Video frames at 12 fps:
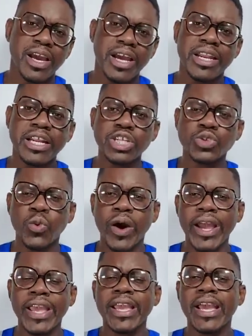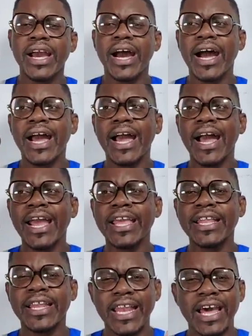And that is why
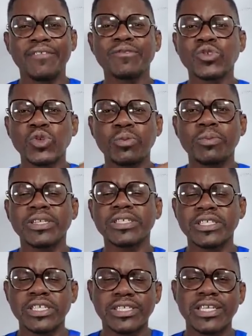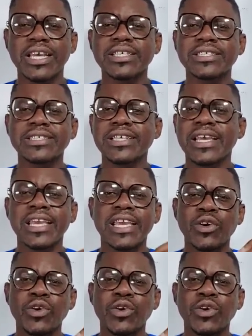I loved so much the CIC saying